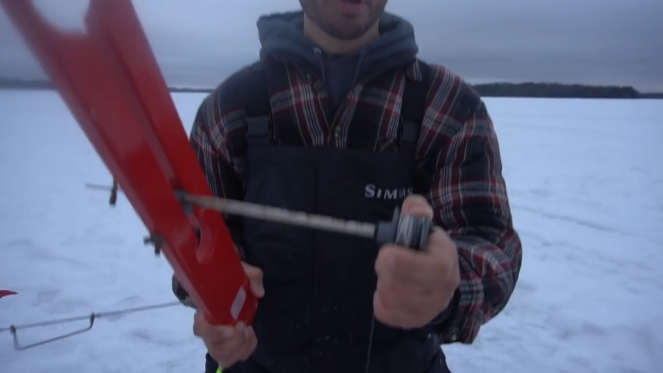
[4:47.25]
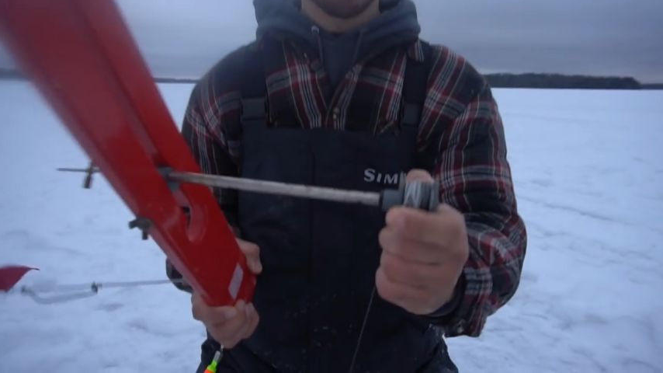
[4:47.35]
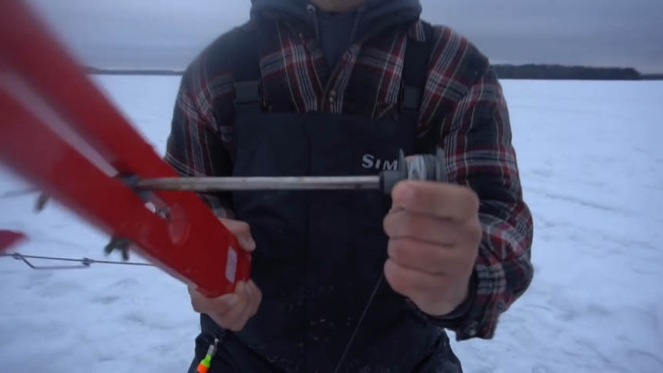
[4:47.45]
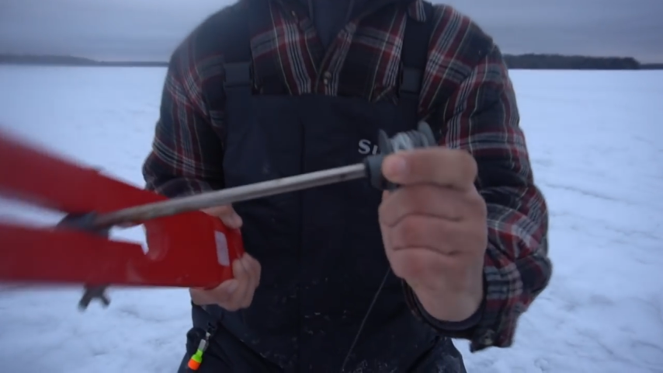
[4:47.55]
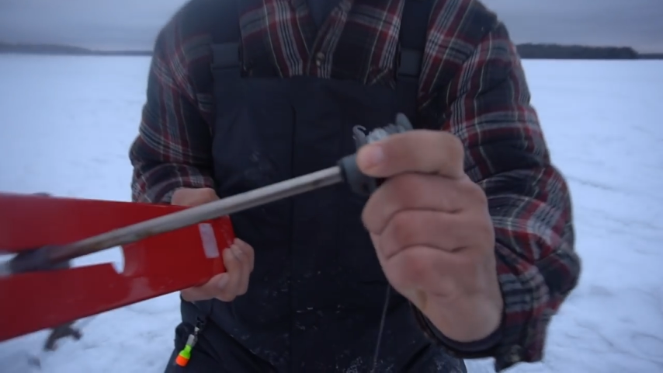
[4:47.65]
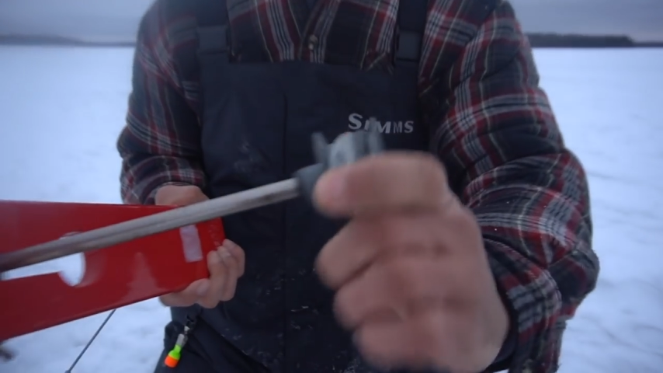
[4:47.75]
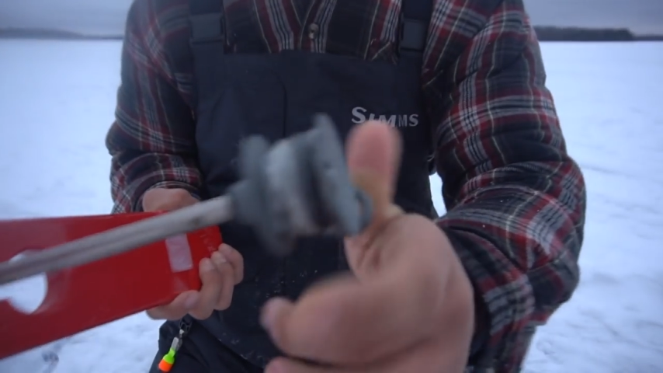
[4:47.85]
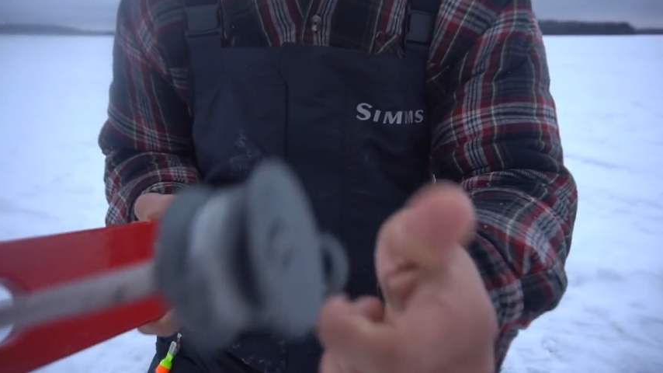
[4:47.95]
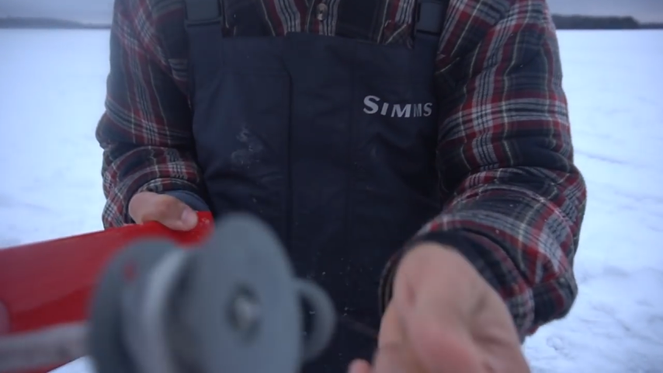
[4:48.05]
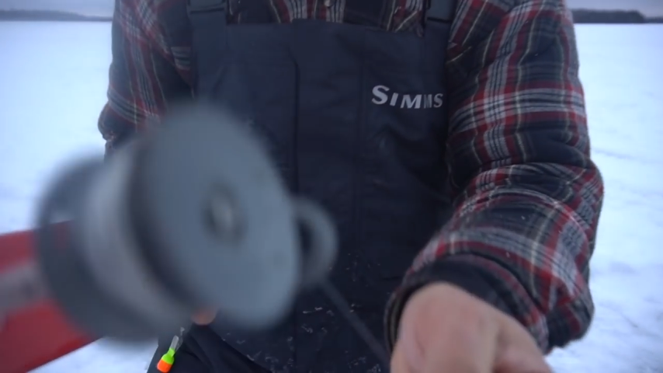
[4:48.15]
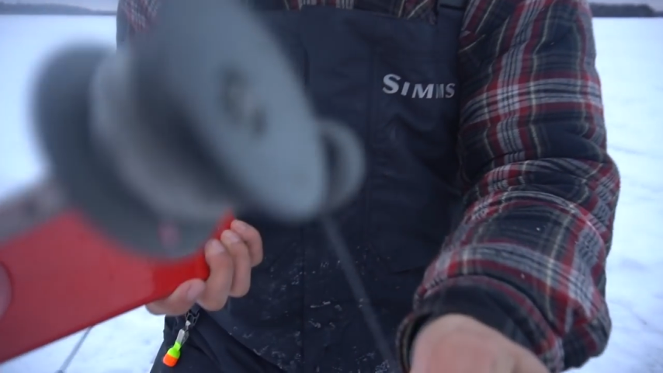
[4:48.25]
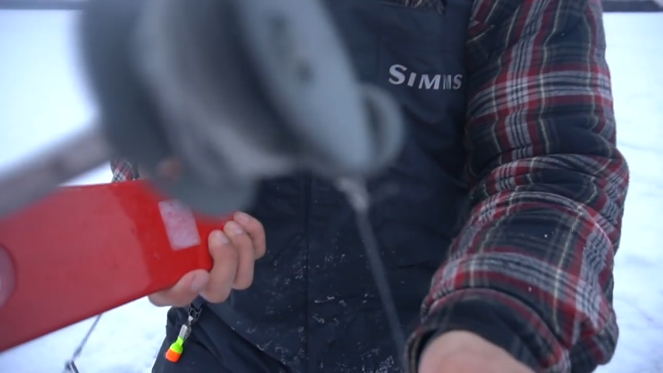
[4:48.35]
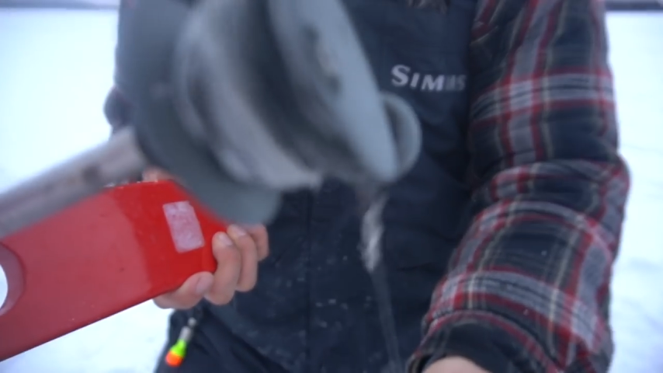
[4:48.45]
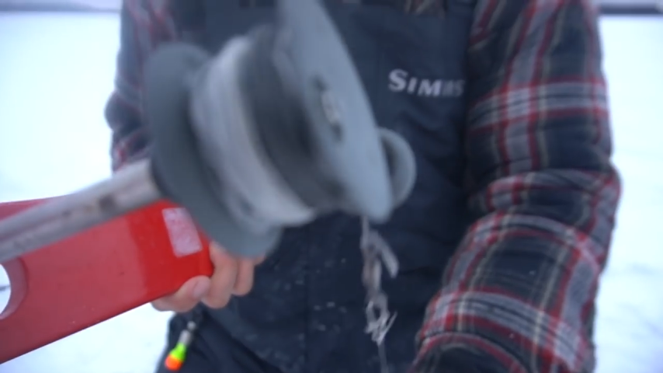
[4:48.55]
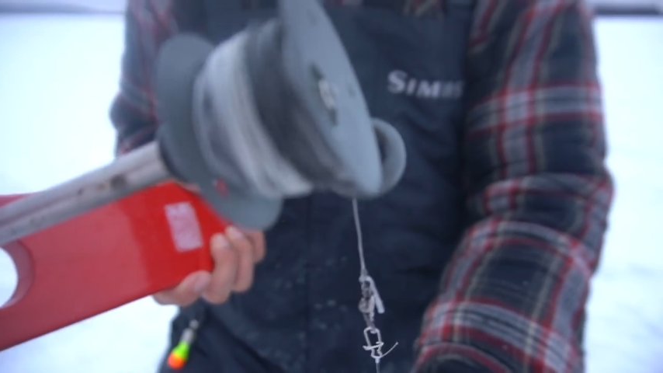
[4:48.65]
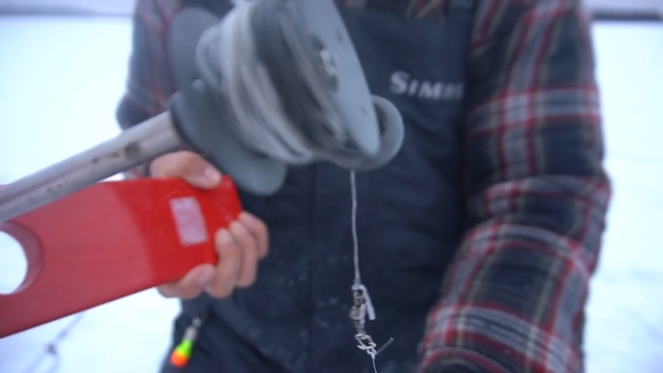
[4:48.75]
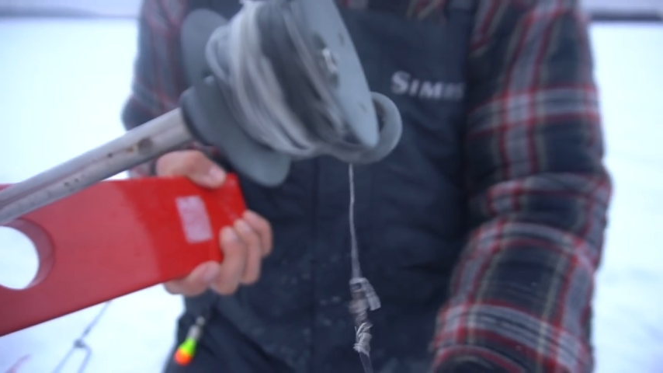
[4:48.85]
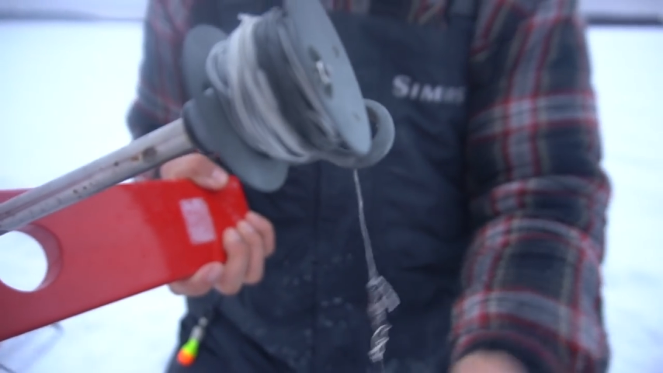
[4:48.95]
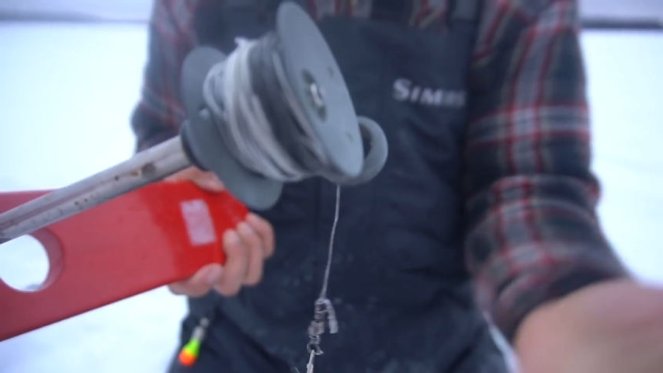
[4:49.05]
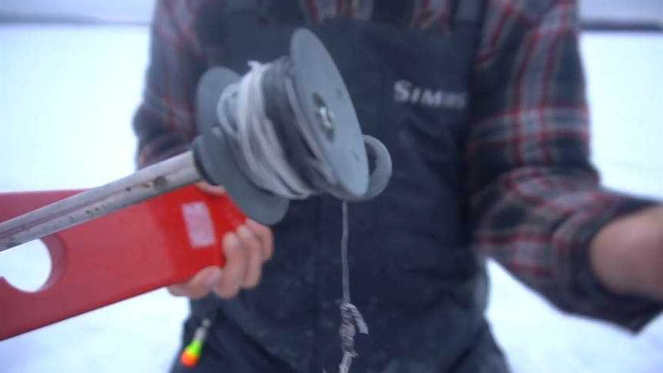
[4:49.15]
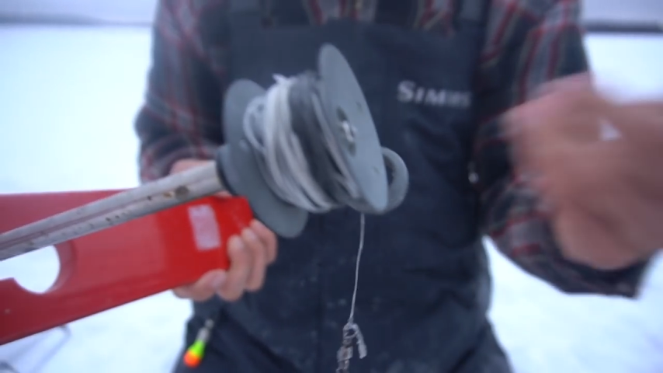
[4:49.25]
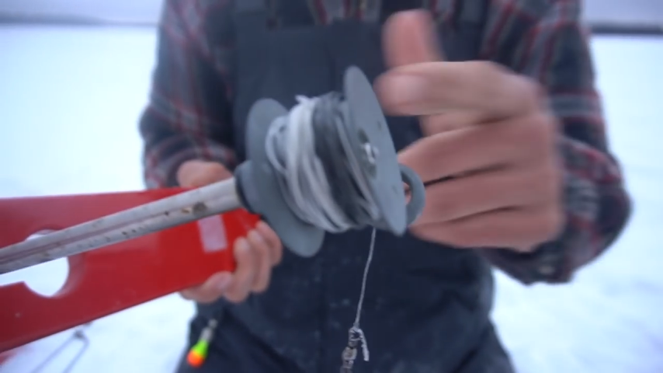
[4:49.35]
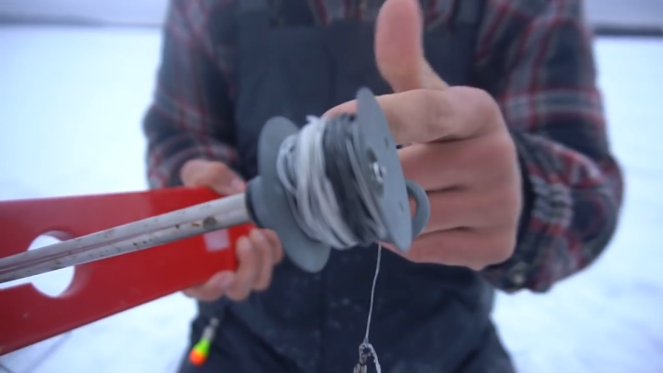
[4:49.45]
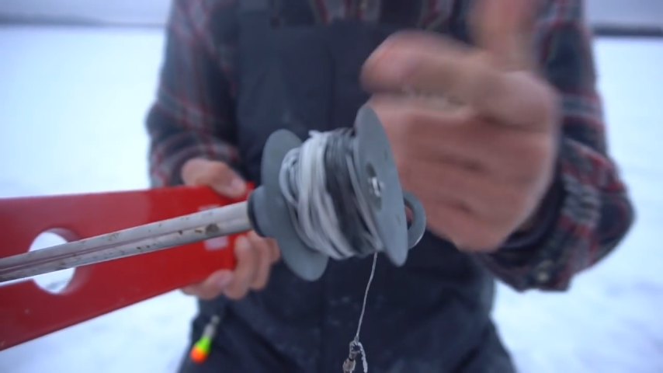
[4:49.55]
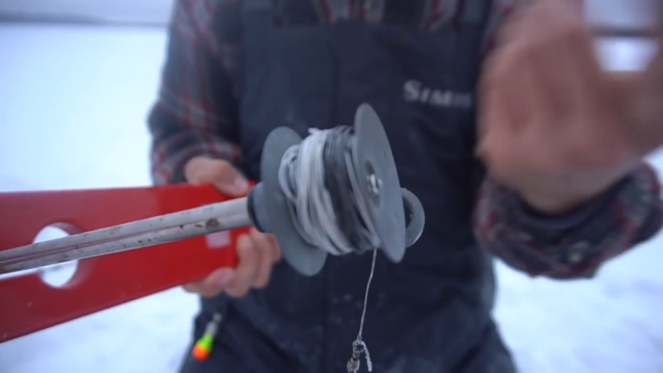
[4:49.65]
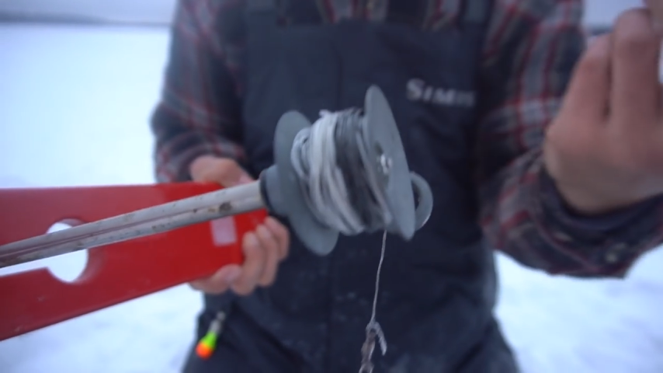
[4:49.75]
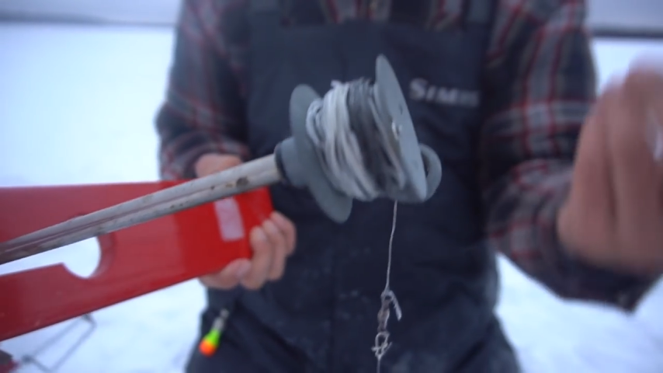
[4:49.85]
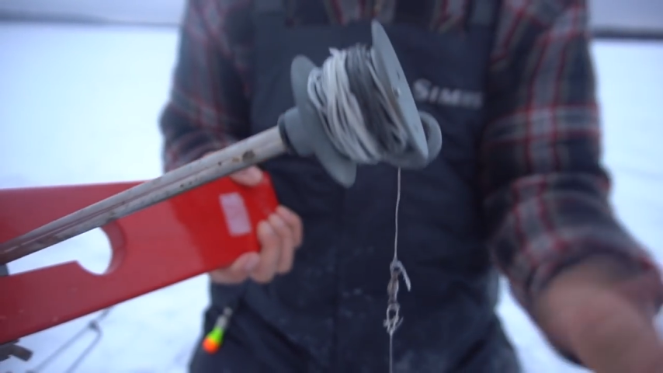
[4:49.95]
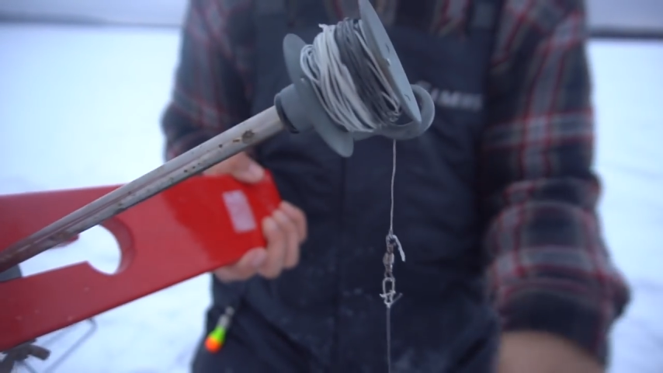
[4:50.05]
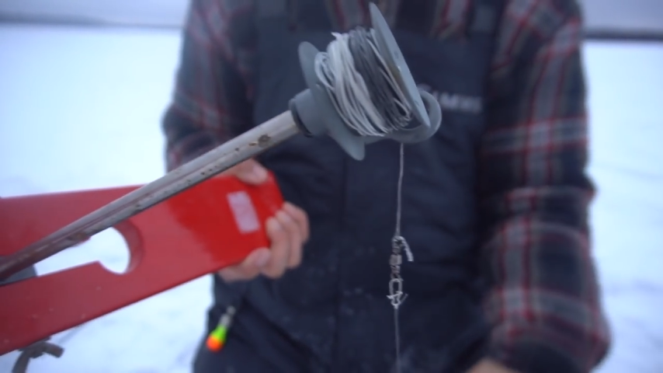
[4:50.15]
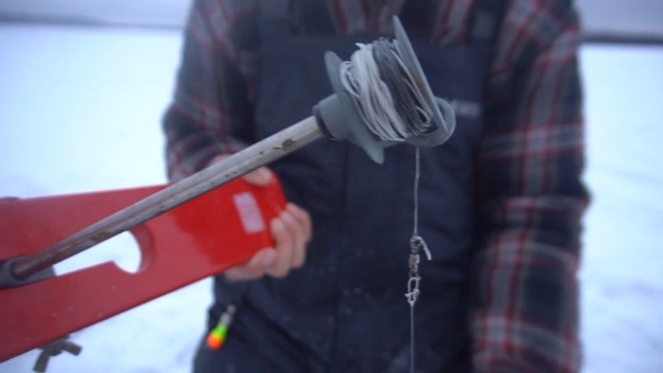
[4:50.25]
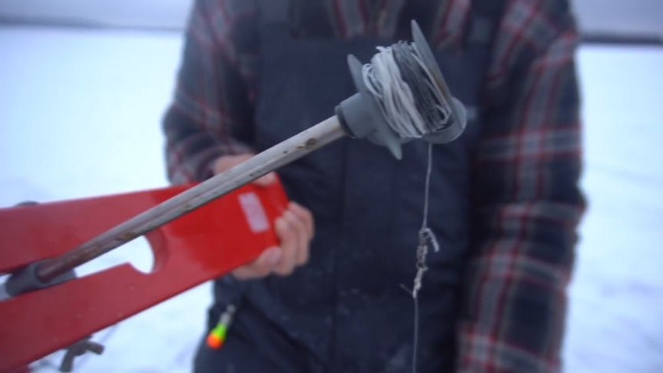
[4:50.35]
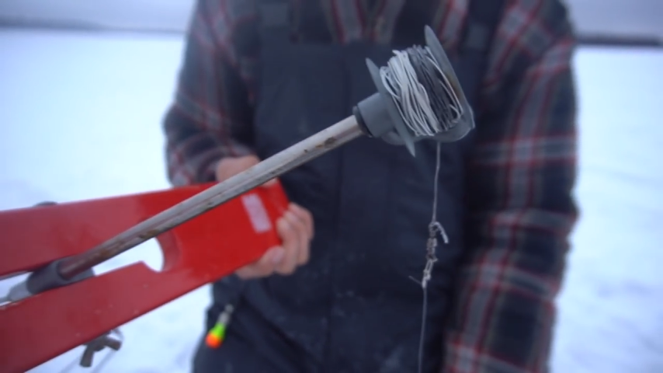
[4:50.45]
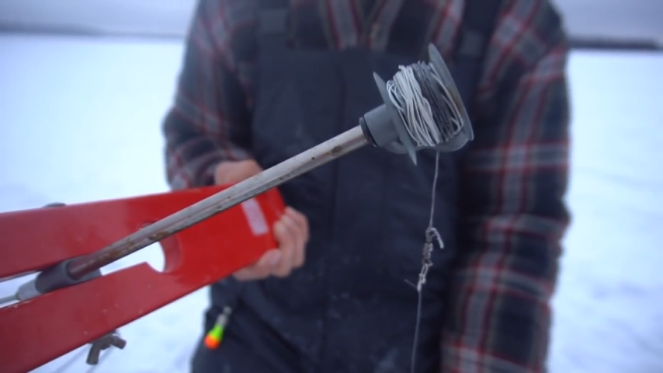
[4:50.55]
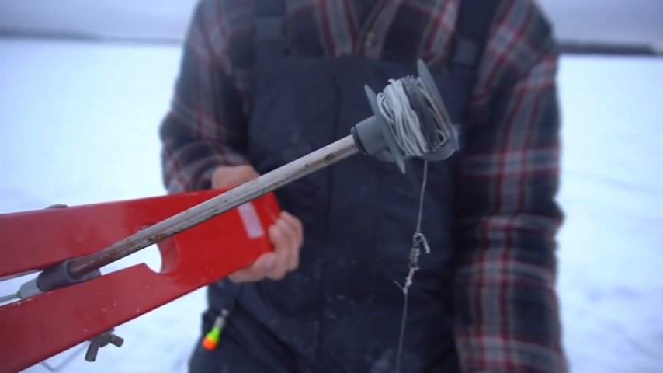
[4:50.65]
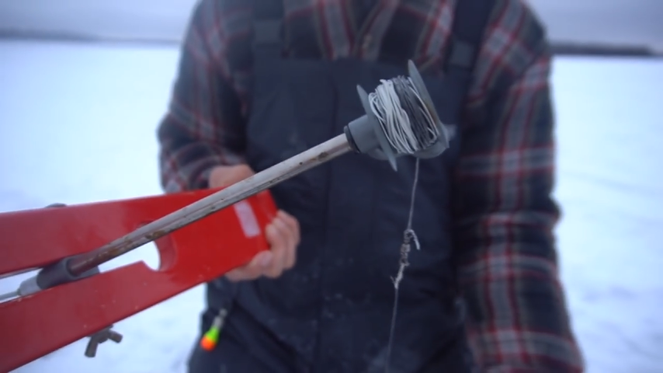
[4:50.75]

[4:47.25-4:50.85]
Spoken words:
Nobody's mouth can be seen.